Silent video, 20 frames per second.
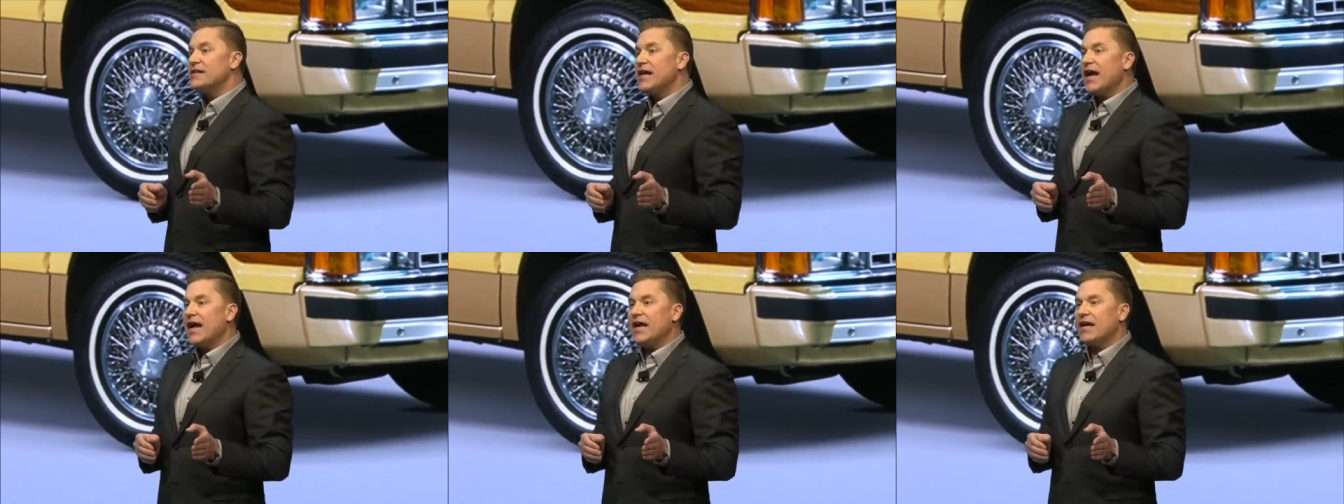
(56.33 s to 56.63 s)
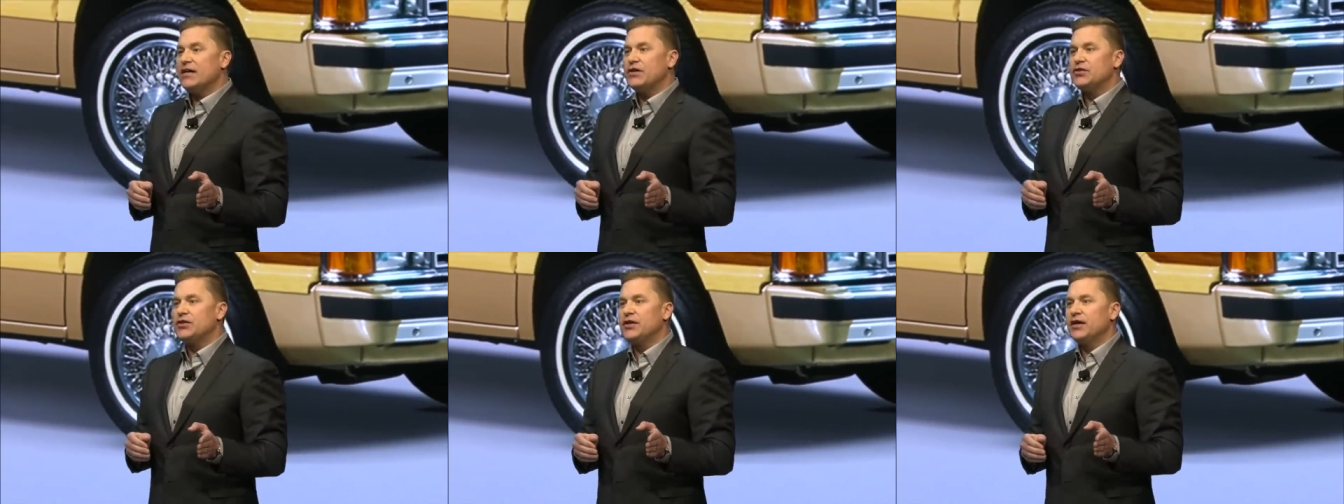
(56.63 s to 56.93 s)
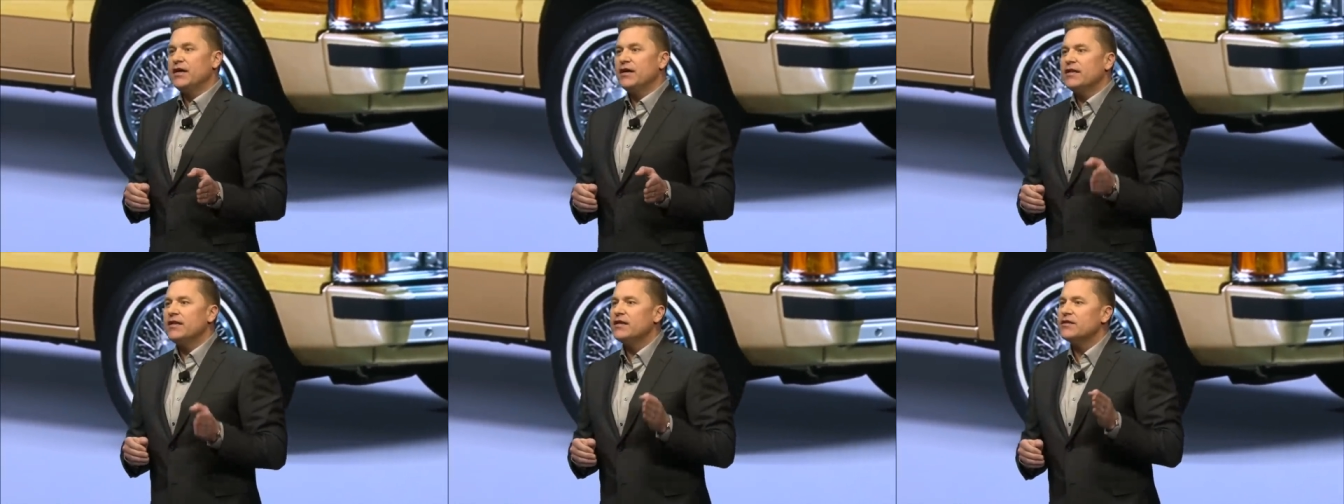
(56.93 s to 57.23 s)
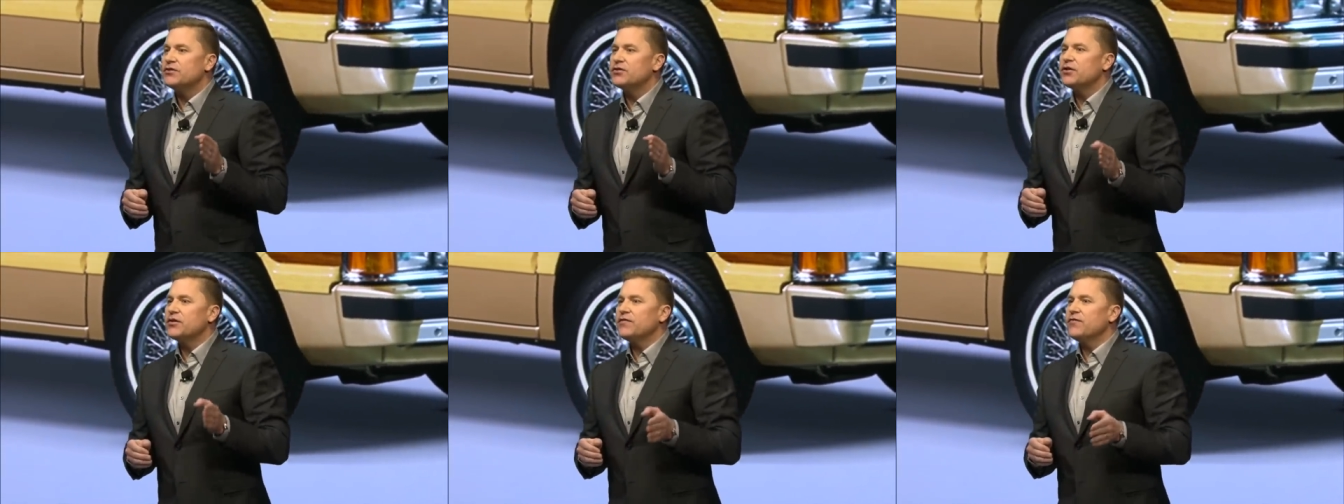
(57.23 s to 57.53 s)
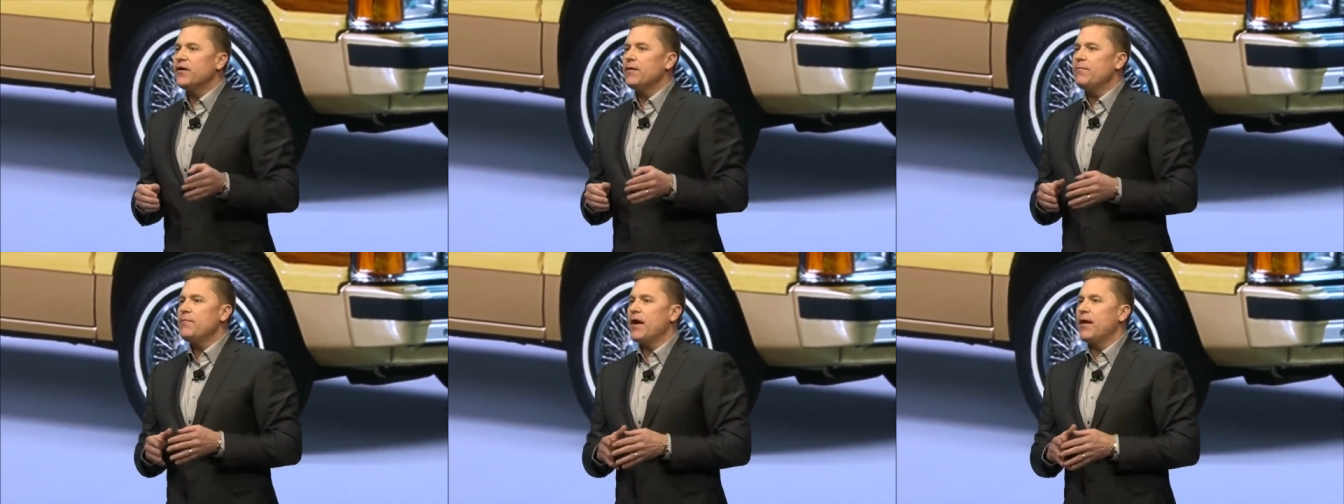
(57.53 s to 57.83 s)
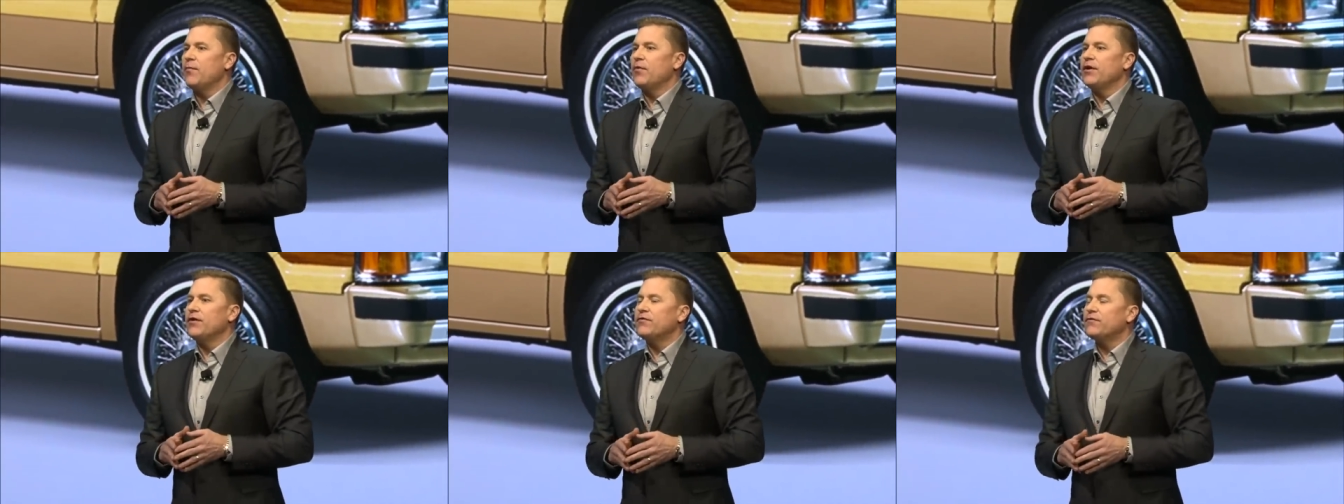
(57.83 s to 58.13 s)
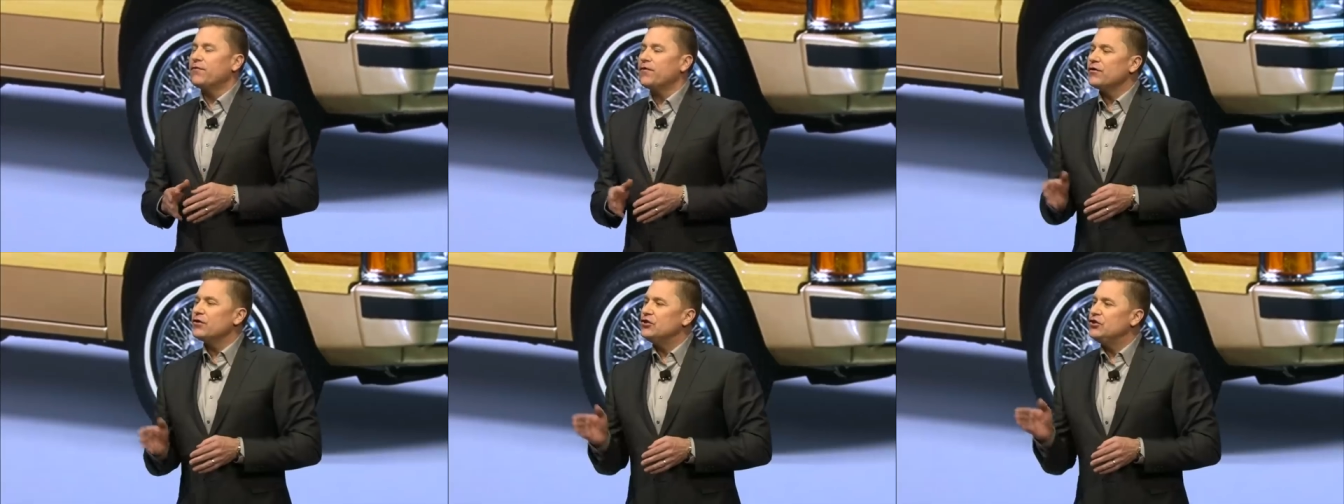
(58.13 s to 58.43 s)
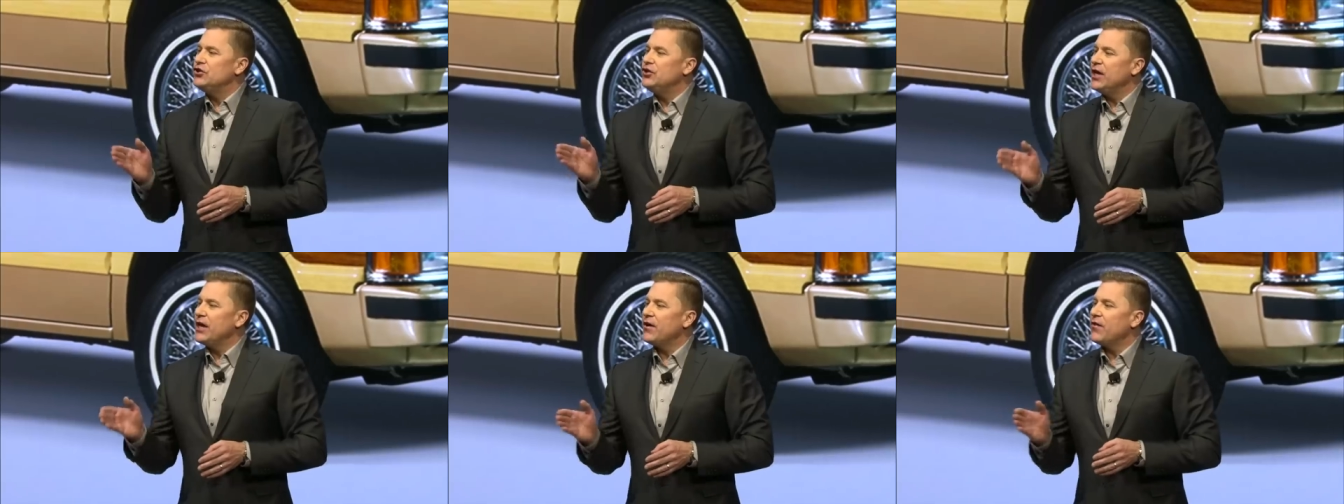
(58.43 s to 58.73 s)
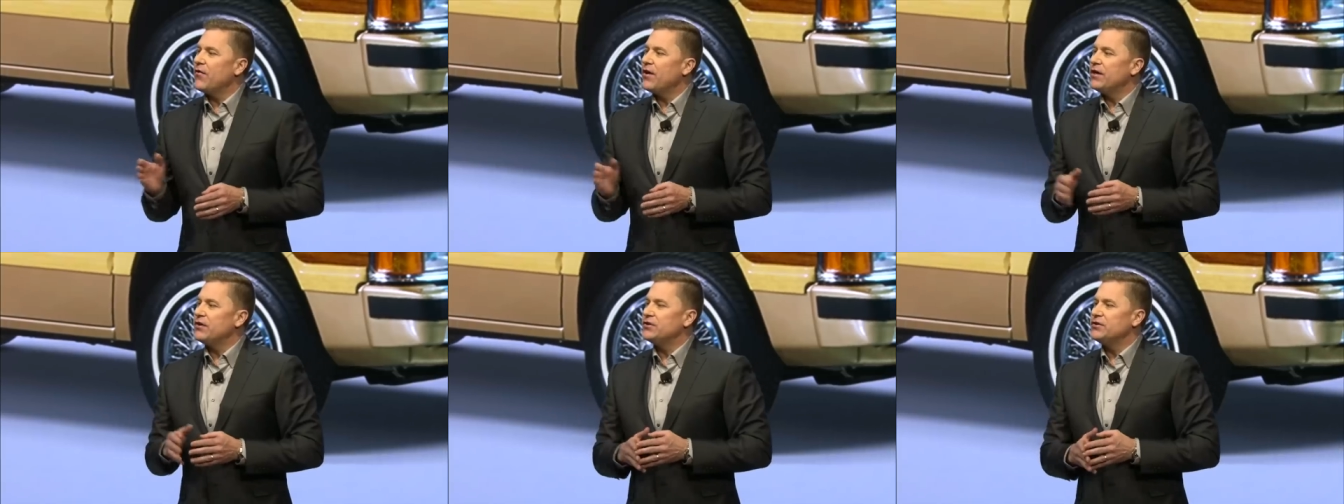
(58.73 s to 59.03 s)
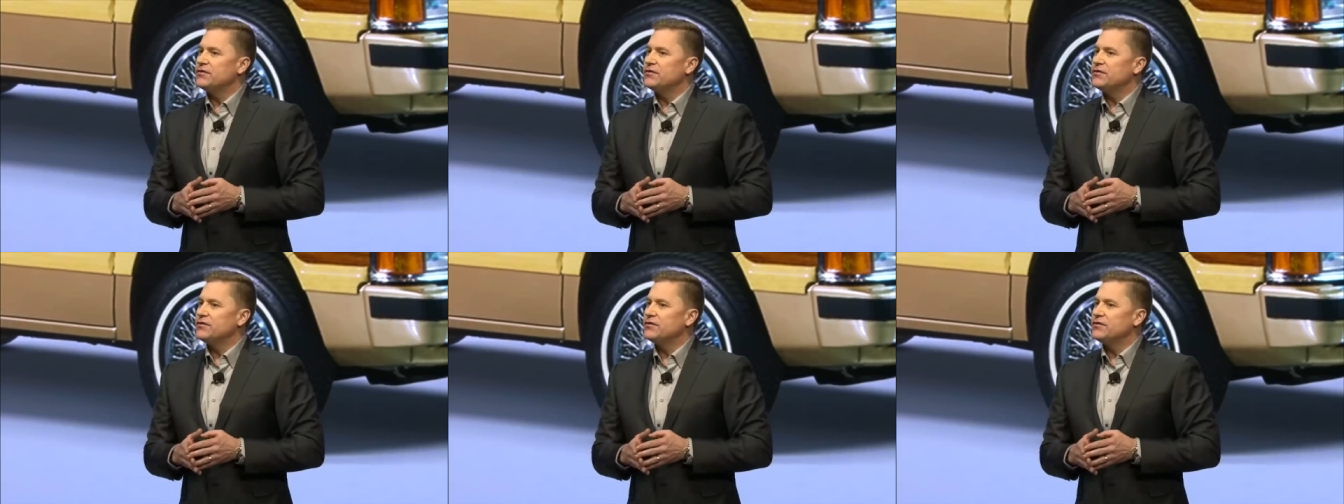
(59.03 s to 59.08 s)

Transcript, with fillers: many automakers offered more than one